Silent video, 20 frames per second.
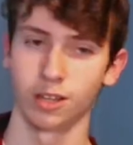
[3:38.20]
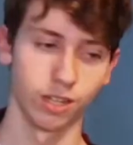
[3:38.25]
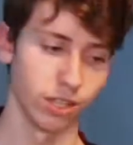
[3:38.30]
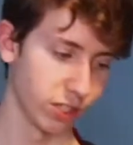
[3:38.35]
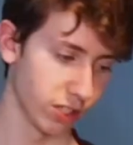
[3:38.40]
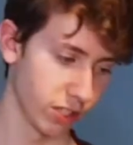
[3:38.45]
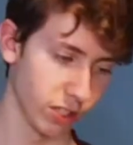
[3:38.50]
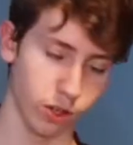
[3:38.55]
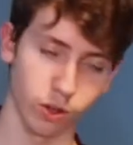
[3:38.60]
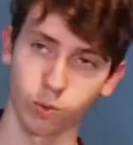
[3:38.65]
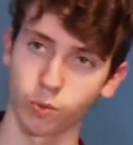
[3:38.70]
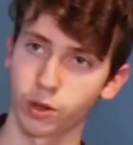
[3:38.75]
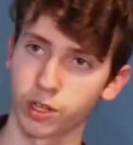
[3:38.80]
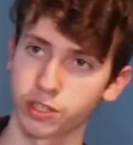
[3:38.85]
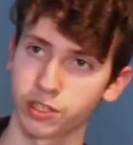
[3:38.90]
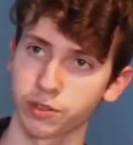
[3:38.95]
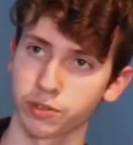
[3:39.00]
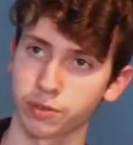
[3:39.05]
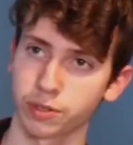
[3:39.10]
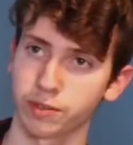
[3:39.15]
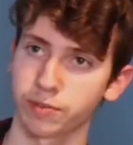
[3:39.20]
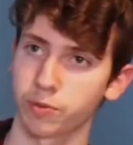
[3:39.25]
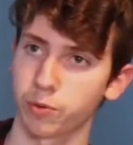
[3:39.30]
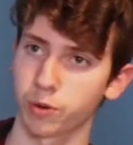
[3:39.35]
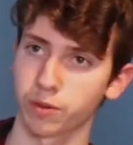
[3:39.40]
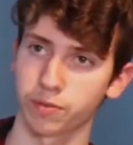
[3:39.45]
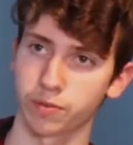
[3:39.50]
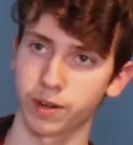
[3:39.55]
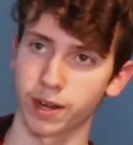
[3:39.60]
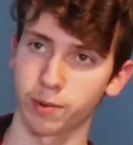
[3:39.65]
So 1, 2, 3, 4
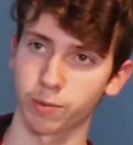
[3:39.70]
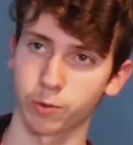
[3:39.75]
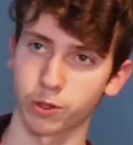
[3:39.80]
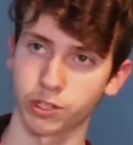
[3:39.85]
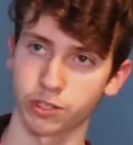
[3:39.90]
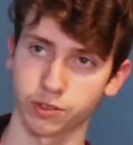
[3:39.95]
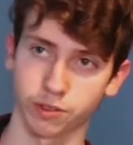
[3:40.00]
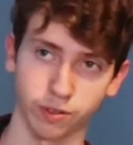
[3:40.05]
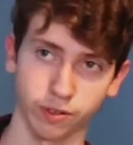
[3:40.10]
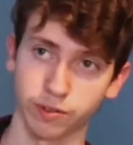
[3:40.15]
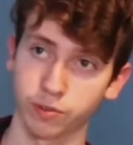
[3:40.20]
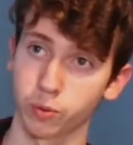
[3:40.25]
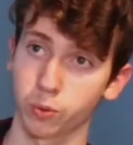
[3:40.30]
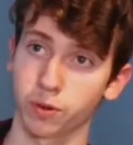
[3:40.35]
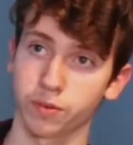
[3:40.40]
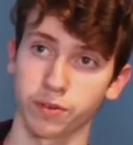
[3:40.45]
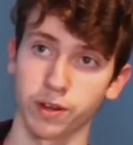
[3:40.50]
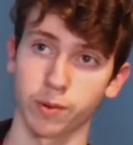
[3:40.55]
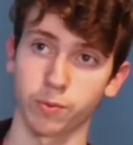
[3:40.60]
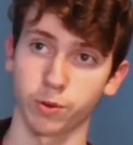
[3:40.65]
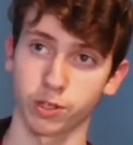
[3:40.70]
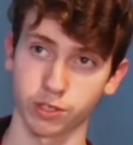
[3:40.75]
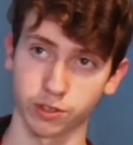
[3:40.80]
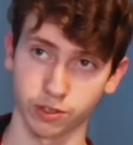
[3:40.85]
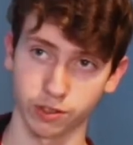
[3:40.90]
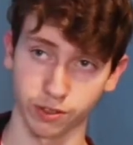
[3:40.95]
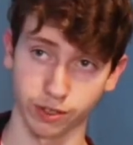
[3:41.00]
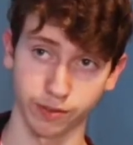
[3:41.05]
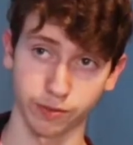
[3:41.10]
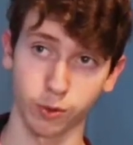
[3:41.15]
fret, 1, 2, 3, 4 fret, 1, 2,
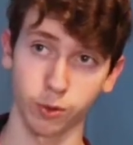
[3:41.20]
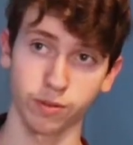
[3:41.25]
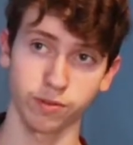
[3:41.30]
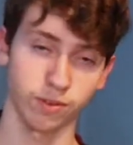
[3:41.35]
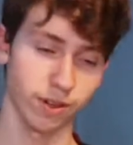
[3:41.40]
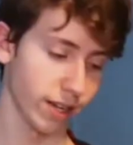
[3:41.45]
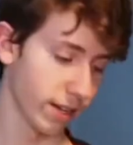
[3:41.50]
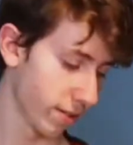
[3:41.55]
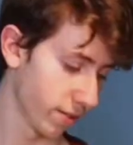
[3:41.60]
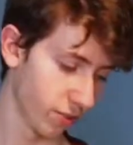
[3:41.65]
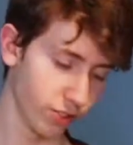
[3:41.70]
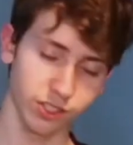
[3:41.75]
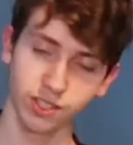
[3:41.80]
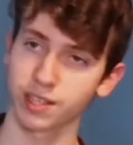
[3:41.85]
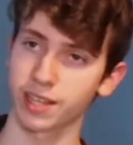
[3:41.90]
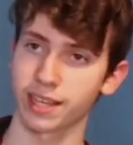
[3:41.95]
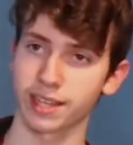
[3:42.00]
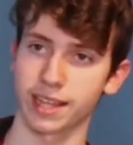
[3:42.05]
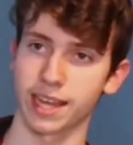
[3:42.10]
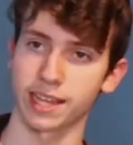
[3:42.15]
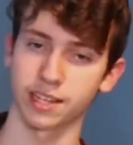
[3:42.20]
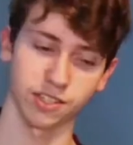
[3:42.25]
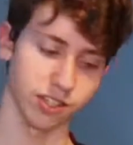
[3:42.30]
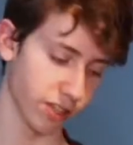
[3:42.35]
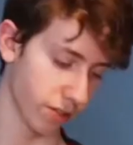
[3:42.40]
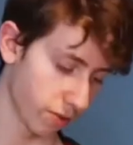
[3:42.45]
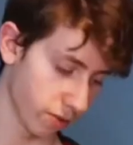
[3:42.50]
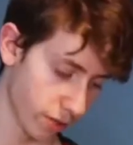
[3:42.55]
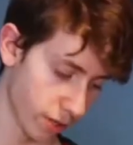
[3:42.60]
3, 4 fret, just like that. So